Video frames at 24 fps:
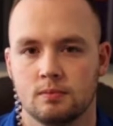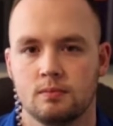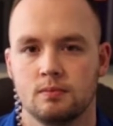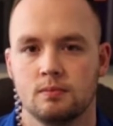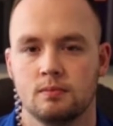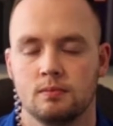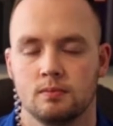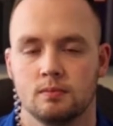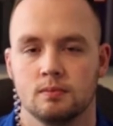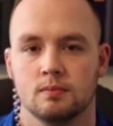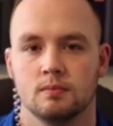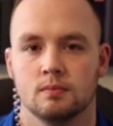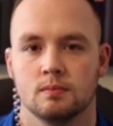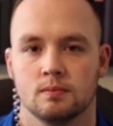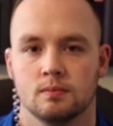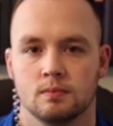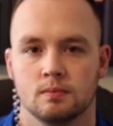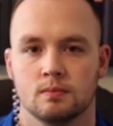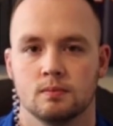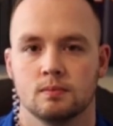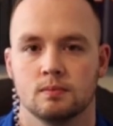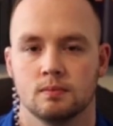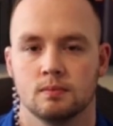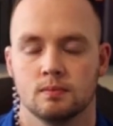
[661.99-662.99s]

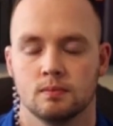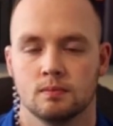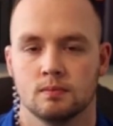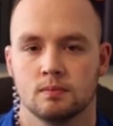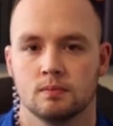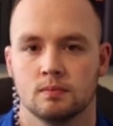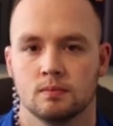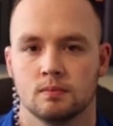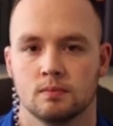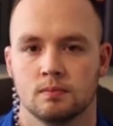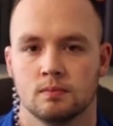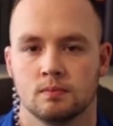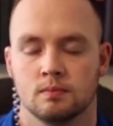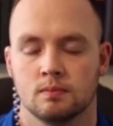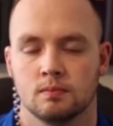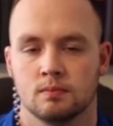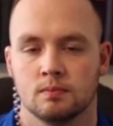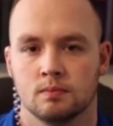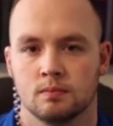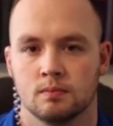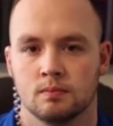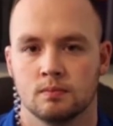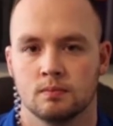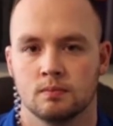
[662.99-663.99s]

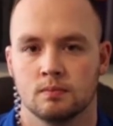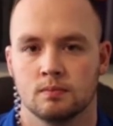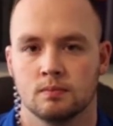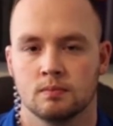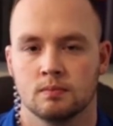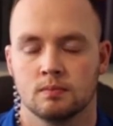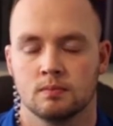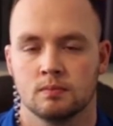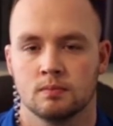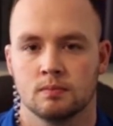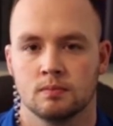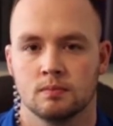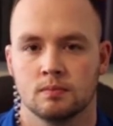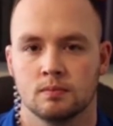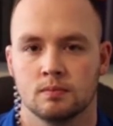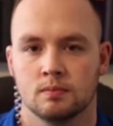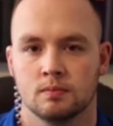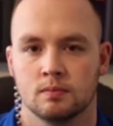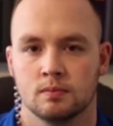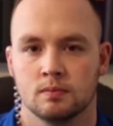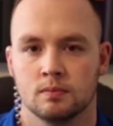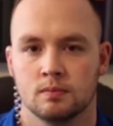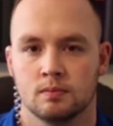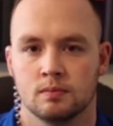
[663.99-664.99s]

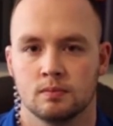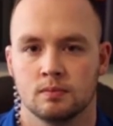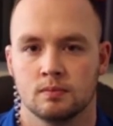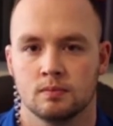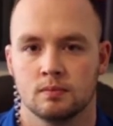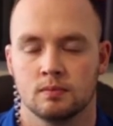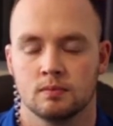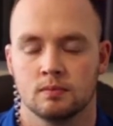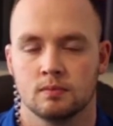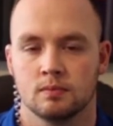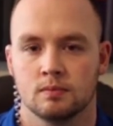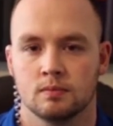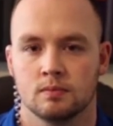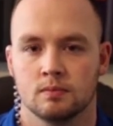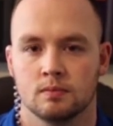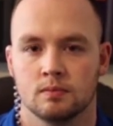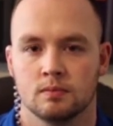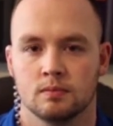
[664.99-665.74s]
(silent)